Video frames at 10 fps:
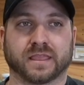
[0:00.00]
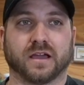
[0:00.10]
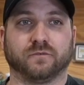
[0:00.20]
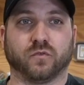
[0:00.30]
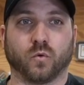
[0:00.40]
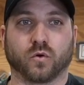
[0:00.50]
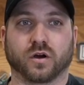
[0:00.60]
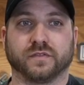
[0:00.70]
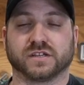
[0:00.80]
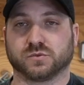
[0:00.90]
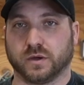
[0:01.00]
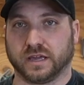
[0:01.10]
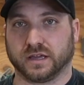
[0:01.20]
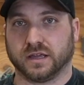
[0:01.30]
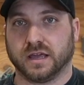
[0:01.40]
for the
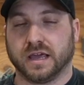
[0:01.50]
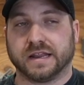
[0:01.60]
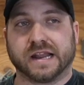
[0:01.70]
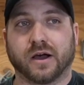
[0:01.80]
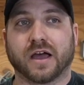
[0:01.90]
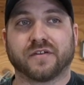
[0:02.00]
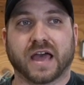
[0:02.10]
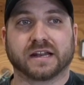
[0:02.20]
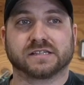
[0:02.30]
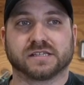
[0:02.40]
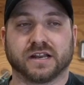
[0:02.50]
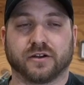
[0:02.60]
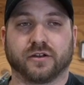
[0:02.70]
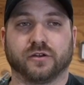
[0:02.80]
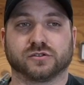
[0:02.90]
swing. Now, I've had
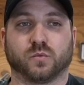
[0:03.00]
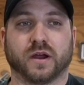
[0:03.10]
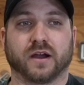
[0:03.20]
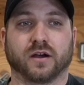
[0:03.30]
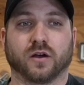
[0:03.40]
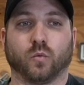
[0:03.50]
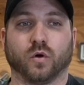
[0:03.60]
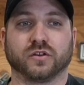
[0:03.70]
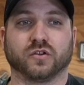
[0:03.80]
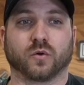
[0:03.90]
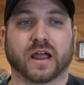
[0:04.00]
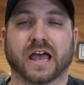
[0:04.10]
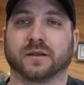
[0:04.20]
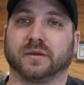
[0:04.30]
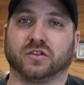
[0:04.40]
scenarios where one door
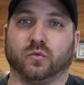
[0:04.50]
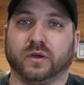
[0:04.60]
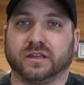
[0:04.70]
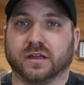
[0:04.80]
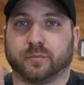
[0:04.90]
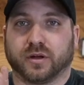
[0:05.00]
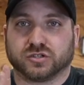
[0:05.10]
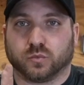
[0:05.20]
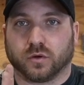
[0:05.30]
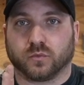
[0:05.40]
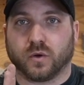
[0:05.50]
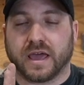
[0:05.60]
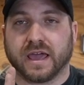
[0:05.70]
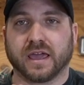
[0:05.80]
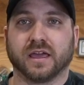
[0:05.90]
had to be tweaked a bunch one
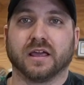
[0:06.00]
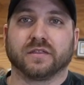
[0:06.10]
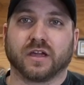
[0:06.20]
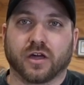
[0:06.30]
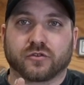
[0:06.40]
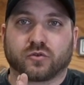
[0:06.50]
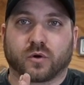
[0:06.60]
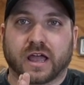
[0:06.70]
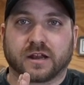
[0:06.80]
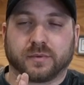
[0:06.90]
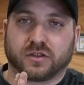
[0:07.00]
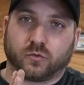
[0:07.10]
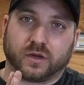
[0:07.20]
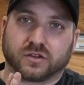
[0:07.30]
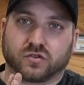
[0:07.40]
way, the other door had to be
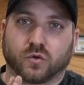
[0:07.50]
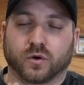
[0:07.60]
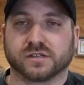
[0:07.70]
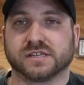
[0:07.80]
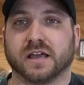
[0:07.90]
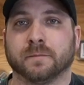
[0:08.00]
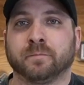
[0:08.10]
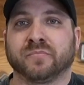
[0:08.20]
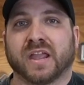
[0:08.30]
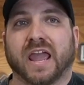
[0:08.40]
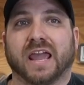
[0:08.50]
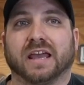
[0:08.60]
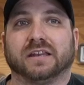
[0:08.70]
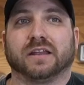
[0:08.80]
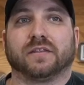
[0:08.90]
tweaked towards it,
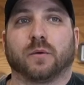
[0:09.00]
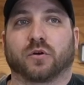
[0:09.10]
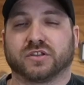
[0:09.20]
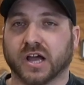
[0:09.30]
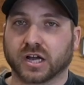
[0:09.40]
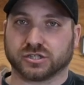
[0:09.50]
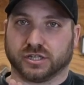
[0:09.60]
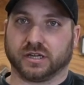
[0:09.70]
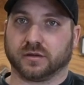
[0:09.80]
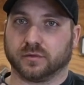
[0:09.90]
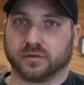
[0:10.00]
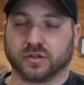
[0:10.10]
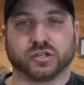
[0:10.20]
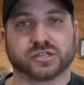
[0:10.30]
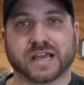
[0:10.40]
and they were touching.
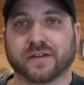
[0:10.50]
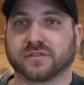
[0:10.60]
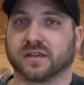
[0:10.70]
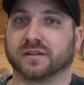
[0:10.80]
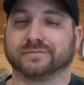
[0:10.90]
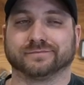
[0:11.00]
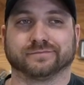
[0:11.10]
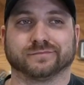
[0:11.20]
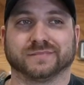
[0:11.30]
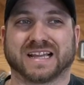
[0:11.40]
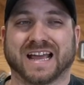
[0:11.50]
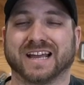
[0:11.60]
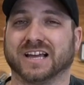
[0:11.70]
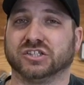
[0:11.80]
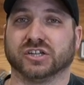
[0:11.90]
You just have to kind
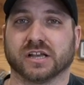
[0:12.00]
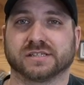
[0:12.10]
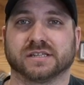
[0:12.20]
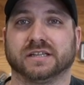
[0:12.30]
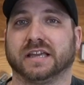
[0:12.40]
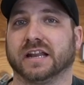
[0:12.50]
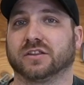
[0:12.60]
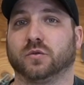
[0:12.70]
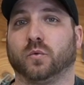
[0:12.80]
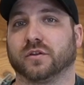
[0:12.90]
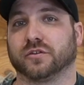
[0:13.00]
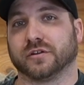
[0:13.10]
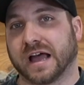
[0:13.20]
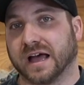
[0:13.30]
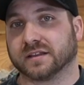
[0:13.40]
of adjust to get it to where they're
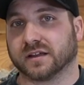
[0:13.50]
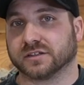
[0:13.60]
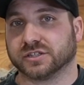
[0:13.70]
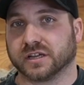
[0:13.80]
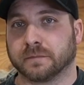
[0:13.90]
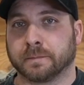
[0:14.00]
not touching.